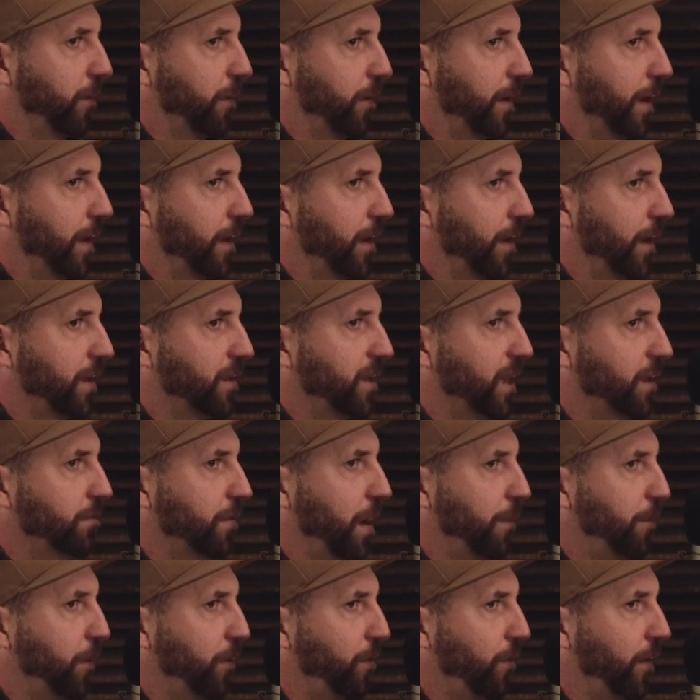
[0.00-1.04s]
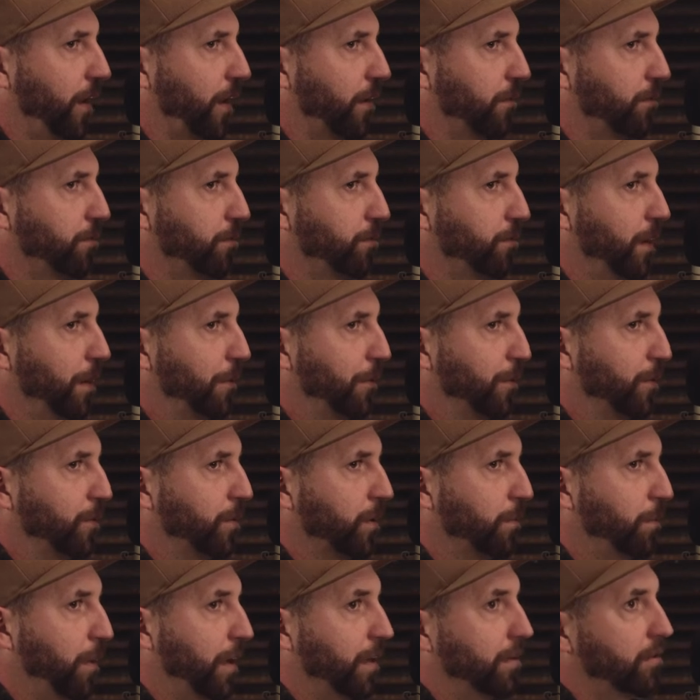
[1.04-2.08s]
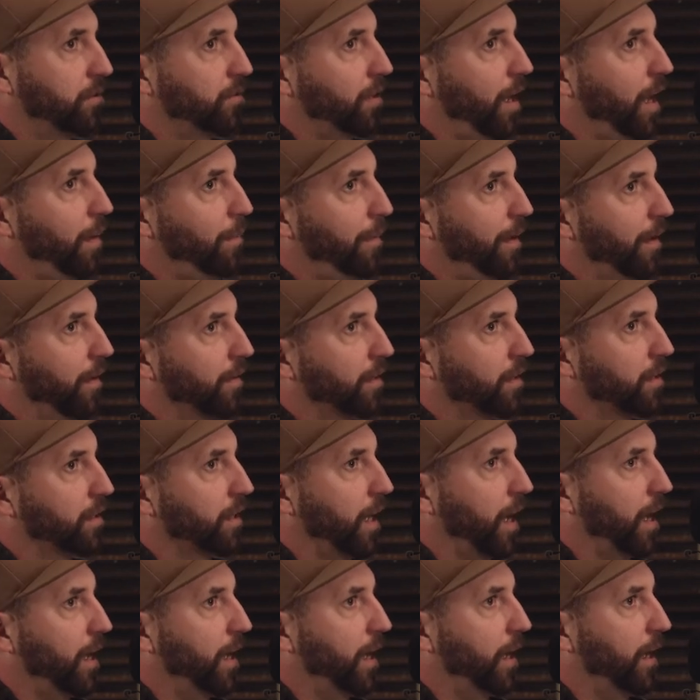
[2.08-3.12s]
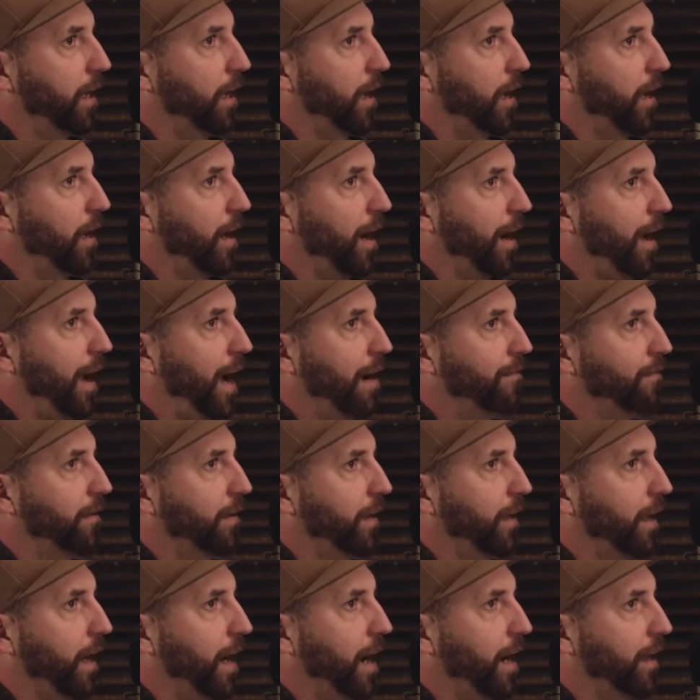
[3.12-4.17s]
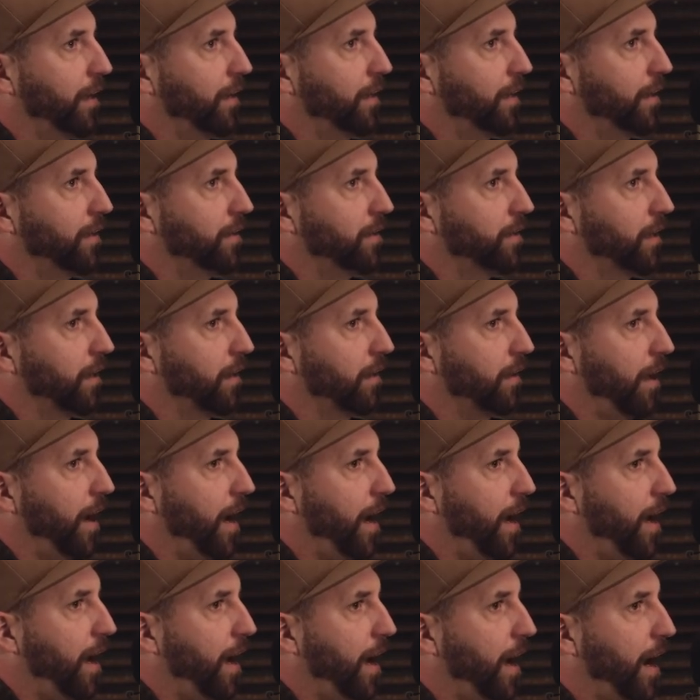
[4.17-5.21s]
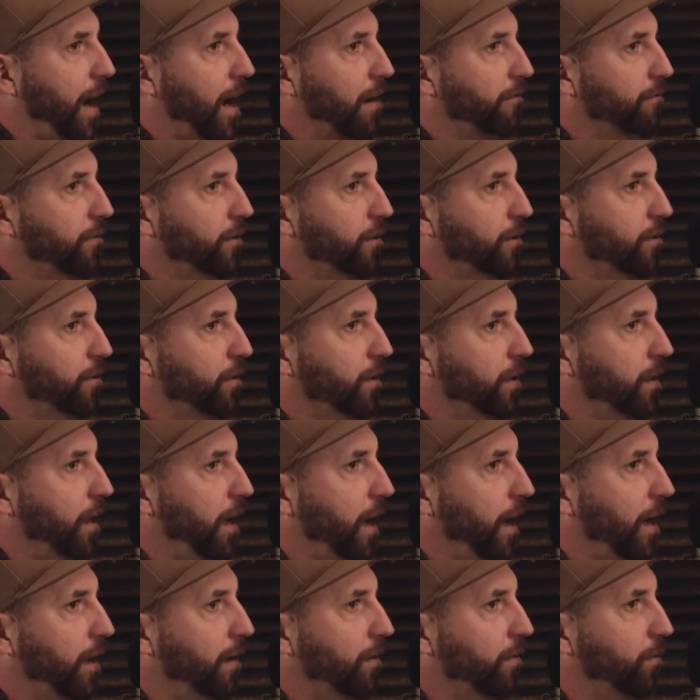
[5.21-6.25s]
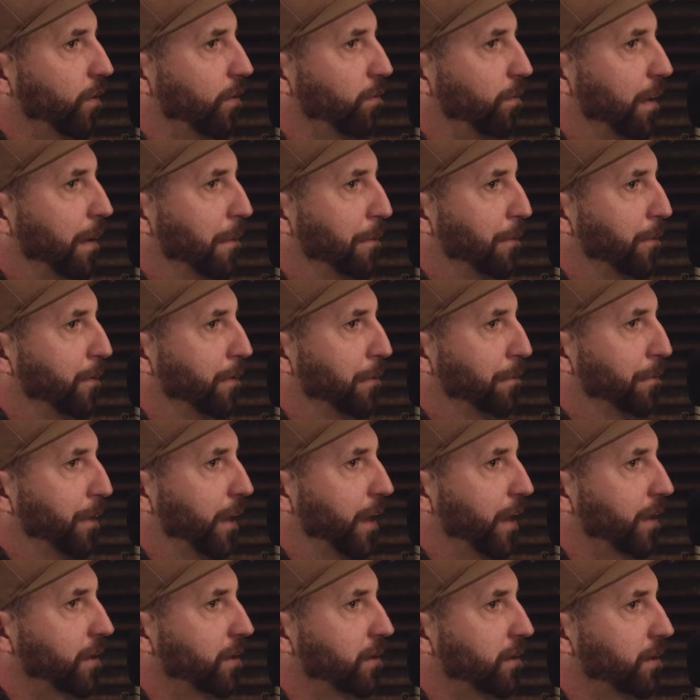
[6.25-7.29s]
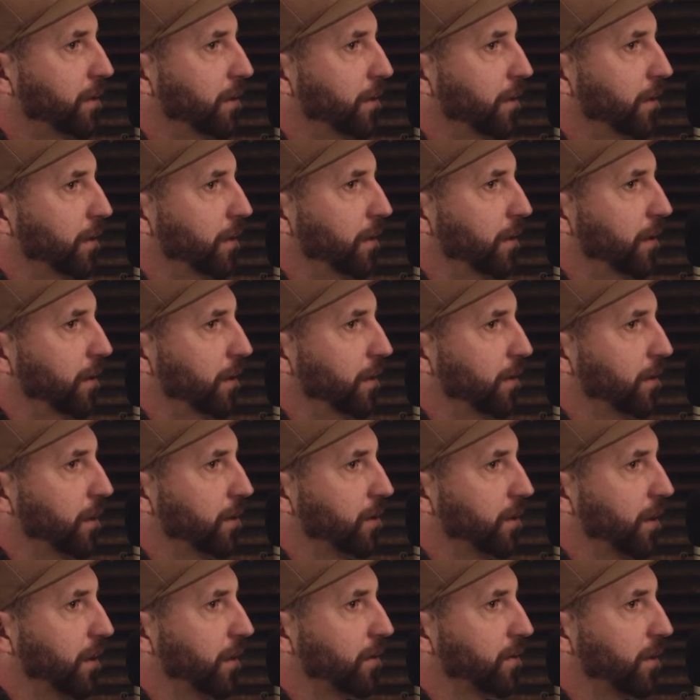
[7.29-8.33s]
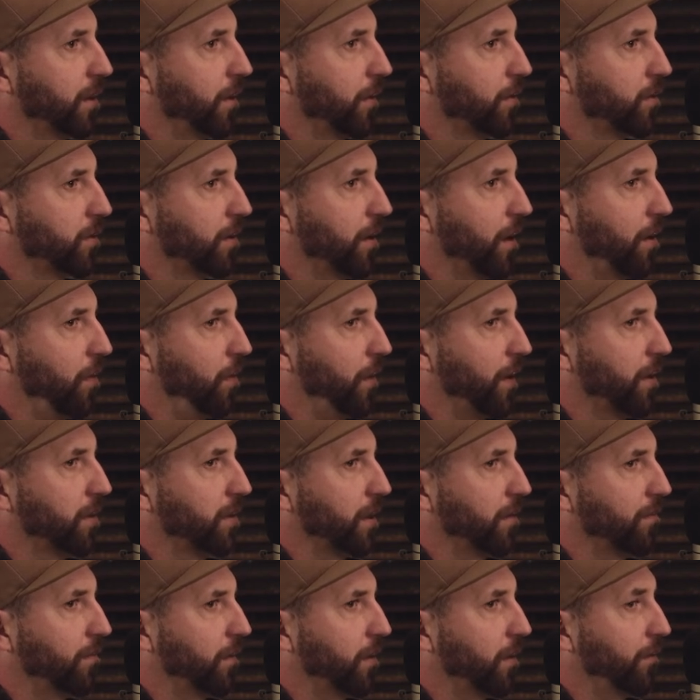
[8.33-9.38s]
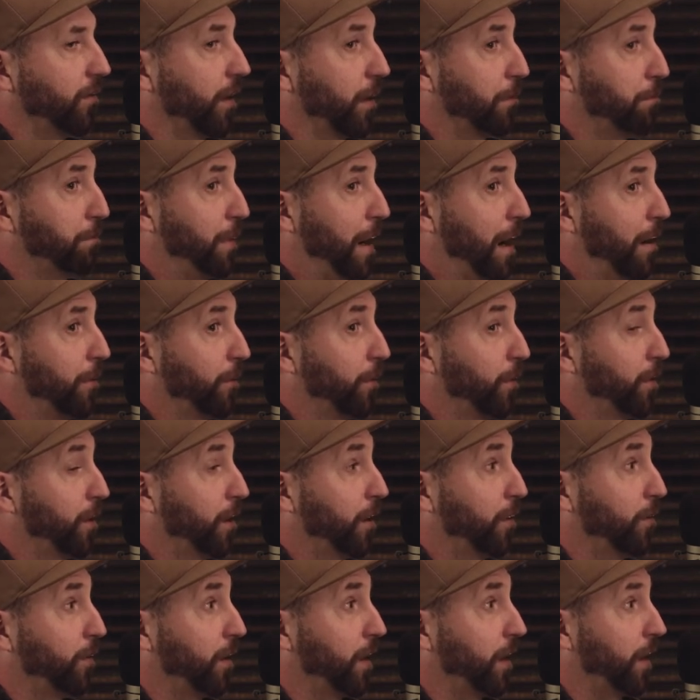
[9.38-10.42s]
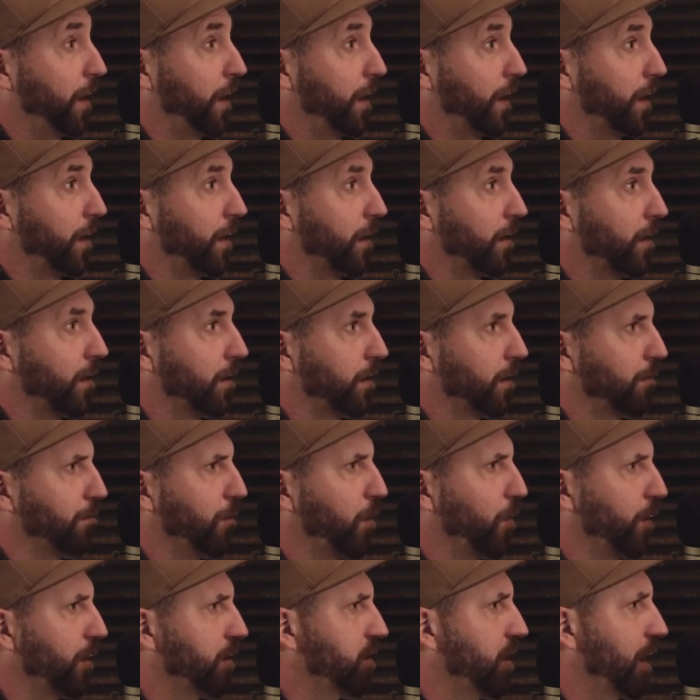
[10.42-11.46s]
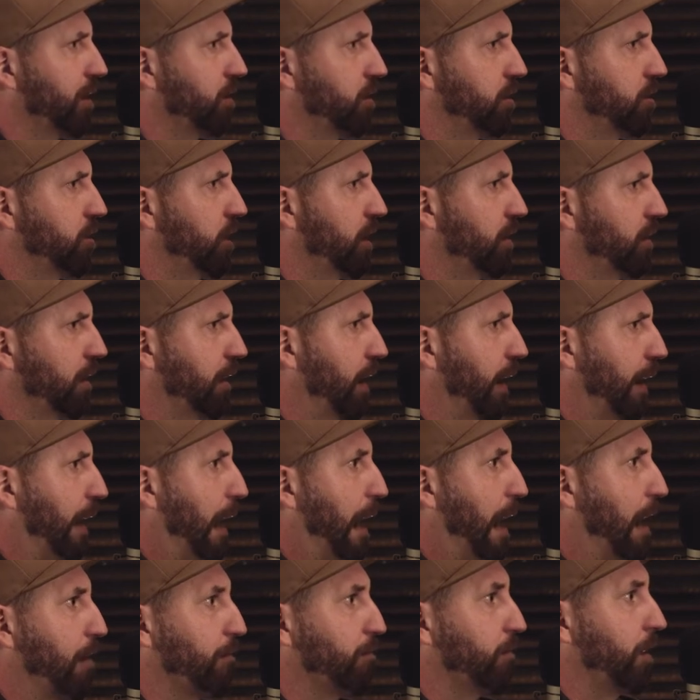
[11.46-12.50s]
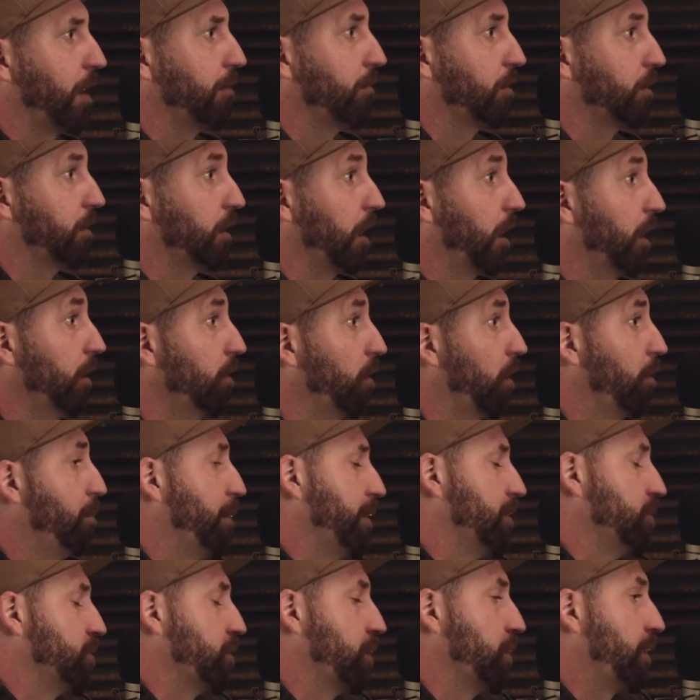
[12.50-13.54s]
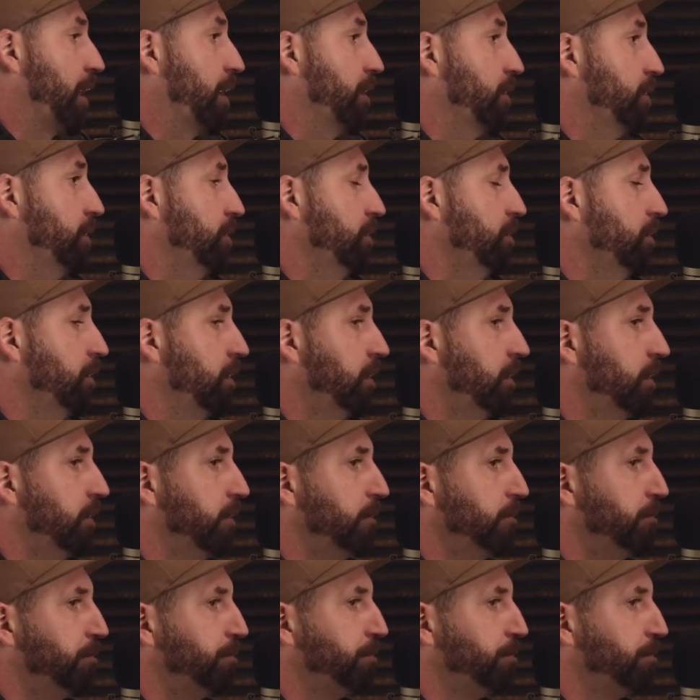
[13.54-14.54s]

They, then they team up with like people who do pinstriping or designing. And mm -hmm. I mm-hmm. haven't gotten into that avenue yet with people and bikes, just because I know there's a lot of things that involve like powder coating and yeah. oh, more yeah. intense shit that like I've never done or been shown how to do. Yeah.